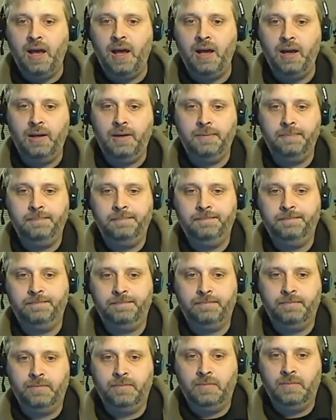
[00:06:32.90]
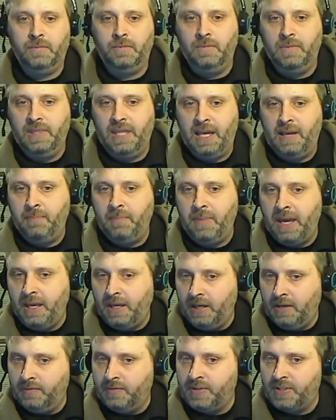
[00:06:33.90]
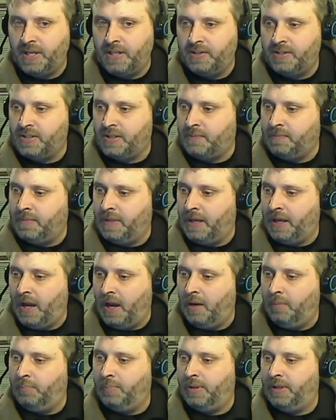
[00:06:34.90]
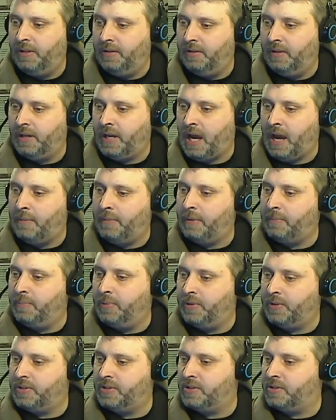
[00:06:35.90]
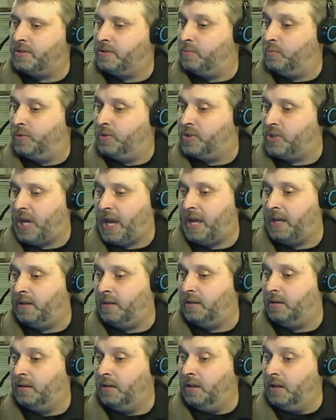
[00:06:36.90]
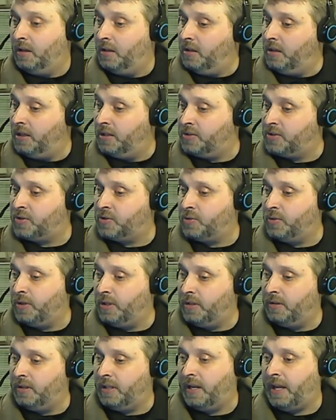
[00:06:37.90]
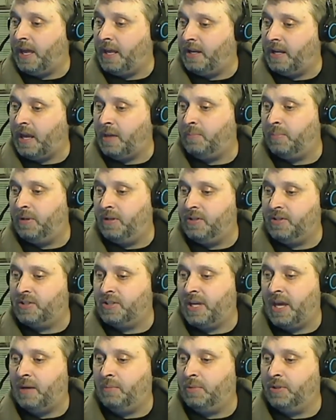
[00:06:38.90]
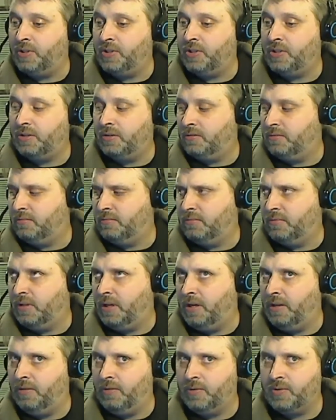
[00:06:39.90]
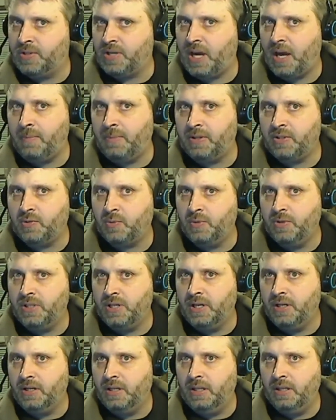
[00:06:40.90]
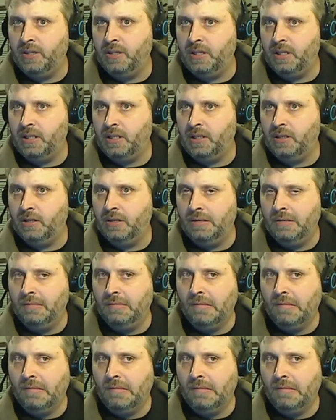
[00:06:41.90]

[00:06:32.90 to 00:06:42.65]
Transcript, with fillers: Um, they may have set something up in the comic books which had history that had not been established. Uh, those comics were done in the